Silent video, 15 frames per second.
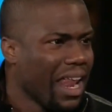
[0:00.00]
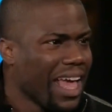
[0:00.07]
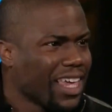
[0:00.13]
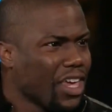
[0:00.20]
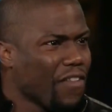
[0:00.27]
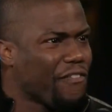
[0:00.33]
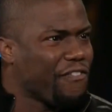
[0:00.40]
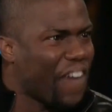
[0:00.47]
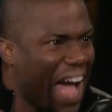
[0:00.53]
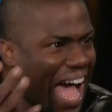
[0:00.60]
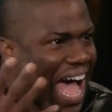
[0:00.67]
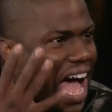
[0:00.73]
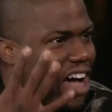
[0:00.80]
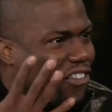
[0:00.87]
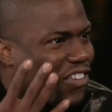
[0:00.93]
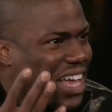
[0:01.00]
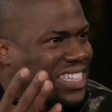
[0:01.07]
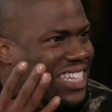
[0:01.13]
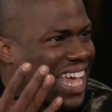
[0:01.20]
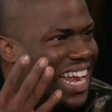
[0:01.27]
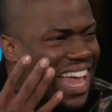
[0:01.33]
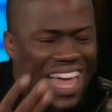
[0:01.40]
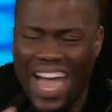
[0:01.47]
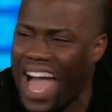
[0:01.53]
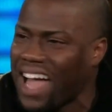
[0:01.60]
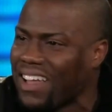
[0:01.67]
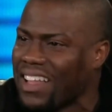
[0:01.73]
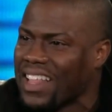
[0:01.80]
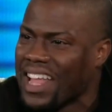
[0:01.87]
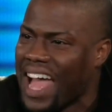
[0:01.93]
Like, you're 5. I said, like,
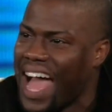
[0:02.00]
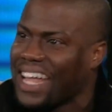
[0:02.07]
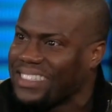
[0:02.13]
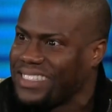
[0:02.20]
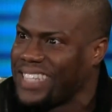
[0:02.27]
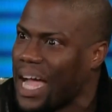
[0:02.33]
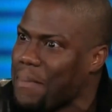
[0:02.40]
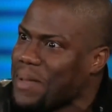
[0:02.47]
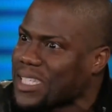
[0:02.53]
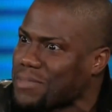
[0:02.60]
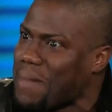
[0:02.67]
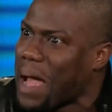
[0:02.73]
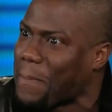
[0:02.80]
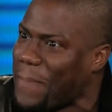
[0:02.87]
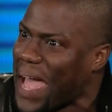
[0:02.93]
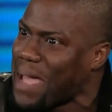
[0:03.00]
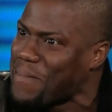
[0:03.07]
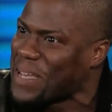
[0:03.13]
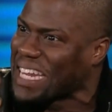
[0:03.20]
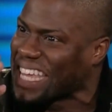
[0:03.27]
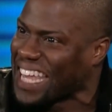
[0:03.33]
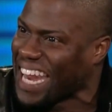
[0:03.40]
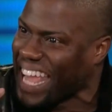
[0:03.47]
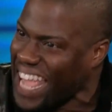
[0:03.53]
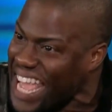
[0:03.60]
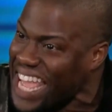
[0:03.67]
how dumb is my baby to get an